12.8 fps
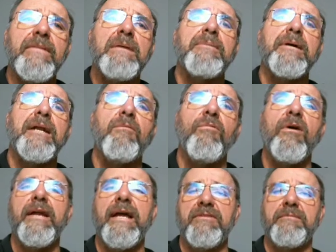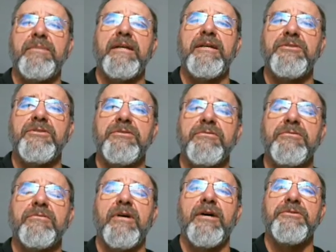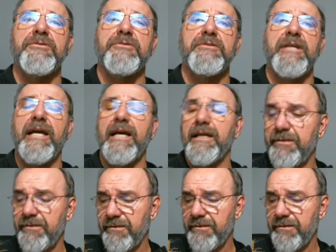but I want everybody to understand